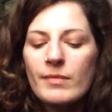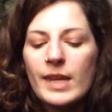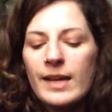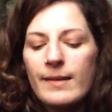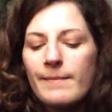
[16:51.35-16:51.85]

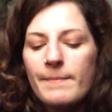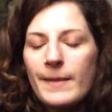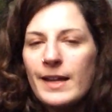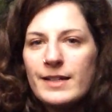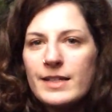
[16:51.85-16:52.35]
yeah,
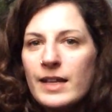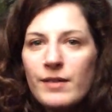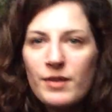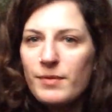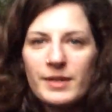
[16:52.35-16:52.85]
and she's like,
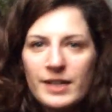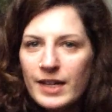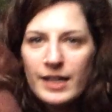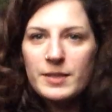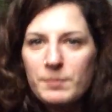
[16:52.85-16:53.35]
oh, but
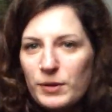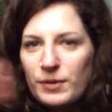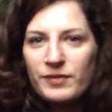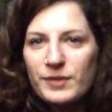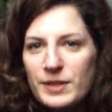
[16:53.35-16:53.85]
it's
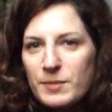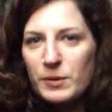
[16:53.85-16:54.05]
beautiful,